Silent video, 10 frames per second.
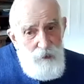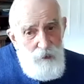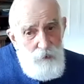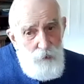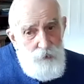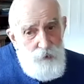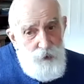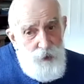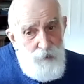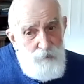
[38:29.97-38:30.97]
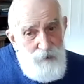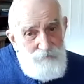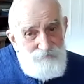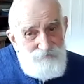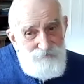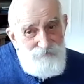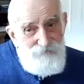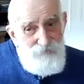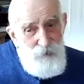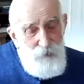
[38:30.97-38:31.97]
The lost sheep,
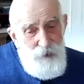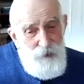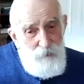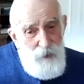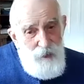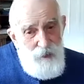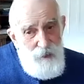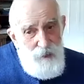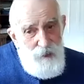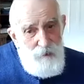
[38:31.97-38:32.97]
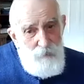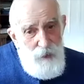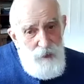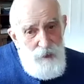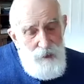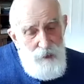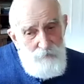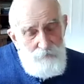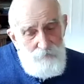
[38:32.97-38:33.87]
with the blind leading the blind.